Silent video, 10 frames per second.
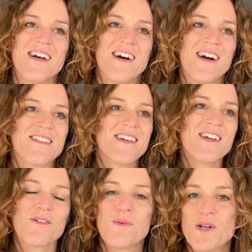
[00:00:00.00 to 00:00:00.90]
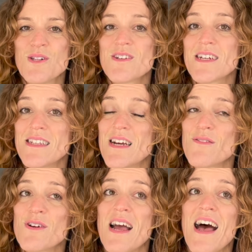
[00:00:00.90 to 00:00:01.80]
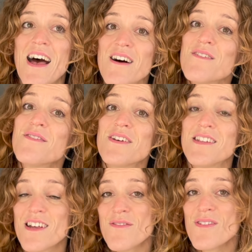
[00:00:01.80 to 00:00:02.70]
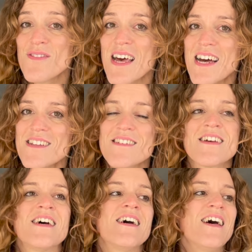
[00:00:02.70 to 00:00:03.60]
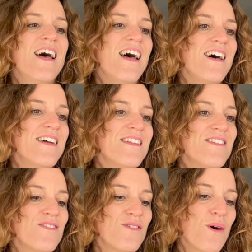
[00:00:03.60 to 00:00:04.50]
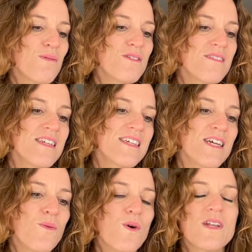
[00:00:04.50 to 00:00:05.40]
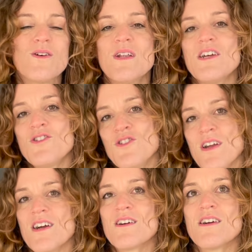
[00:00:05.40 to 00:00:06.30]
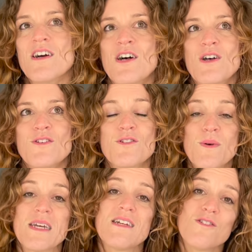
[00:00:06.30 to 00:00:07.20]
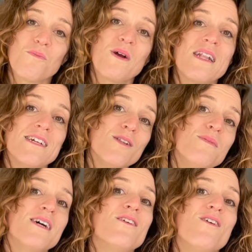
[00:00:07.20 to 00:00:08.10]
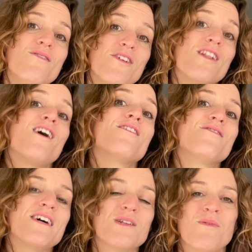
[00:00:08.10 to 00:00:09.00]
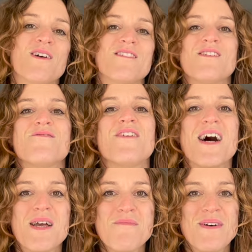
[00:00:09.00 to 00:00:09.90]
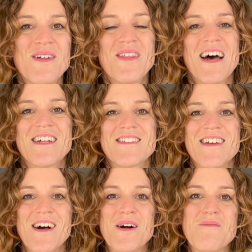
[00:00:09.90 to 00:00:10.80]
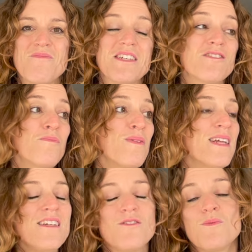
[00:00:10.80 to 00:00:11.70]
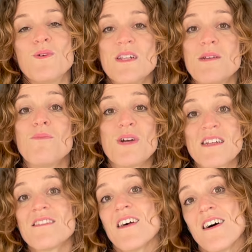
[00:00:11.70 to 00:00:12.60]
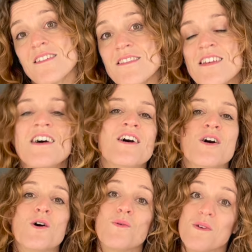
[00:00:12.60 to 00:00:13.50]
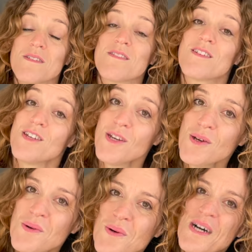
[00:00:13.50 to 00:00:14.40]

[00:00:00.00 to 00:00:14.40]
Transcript: I think the world could never have enough of that. And so I was thinking, what could I share so I can spread a little bit of the love and the positive vibe that this place really brings us with you.